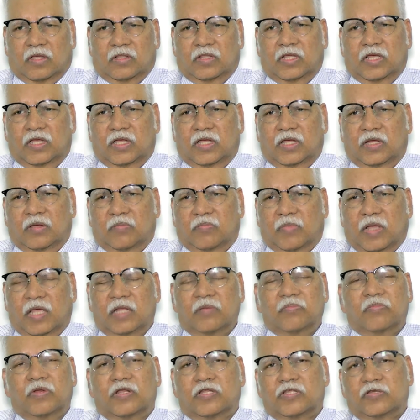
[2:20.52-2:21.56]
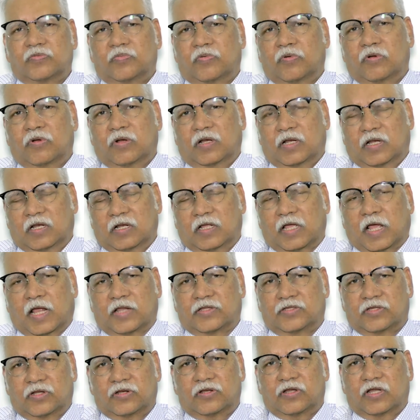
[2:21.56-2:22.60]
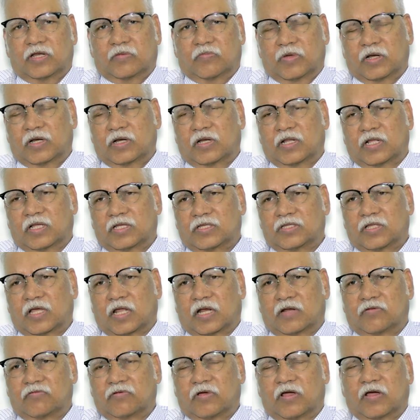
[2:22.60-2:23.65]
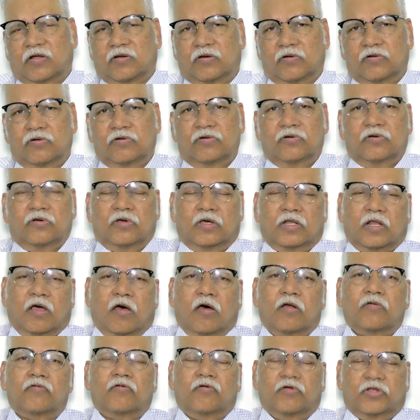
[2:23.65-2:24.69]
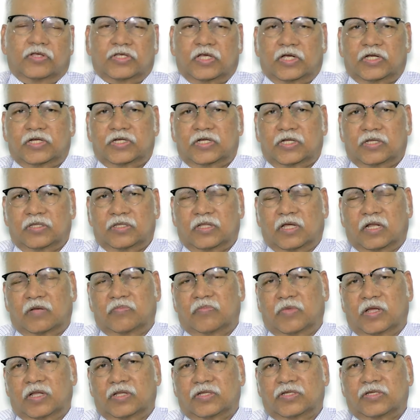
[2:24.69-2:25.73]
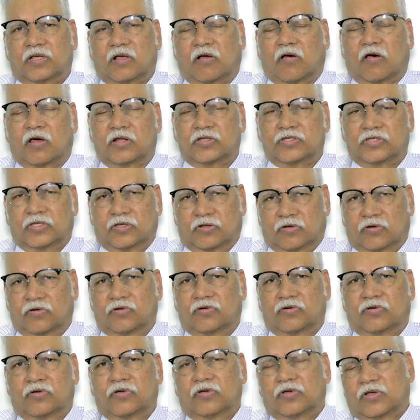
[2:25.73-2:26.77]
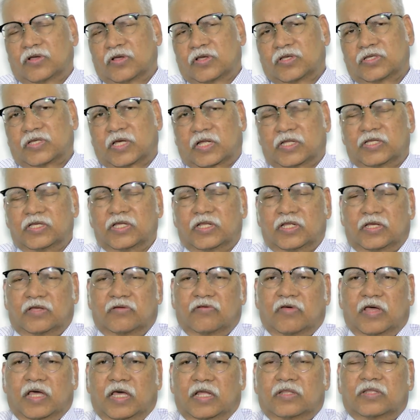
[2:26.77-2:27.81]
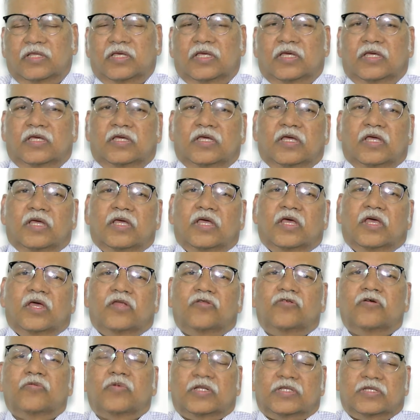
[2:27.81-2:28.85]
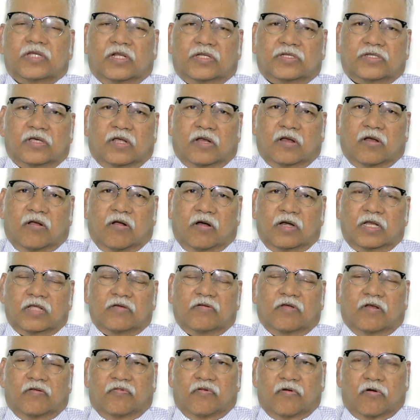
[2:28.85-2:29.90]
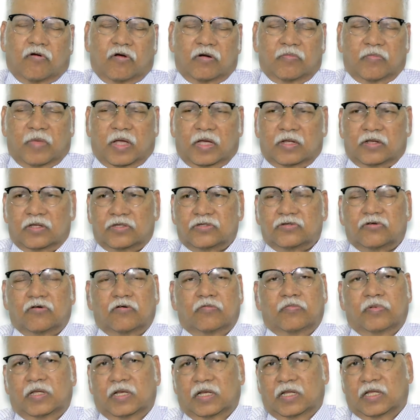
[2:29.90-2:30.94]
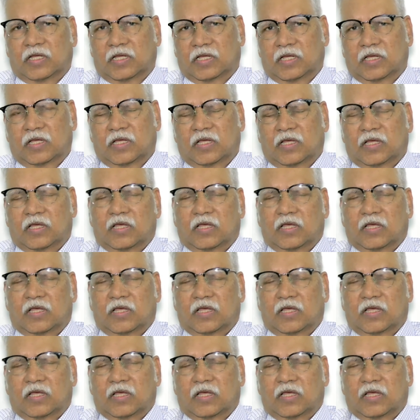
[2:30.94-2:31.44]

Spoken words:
The main principle in cancer treatment is that we have to do an RO resection, that means R0 surgery, where the tumor cells are not even found microscopically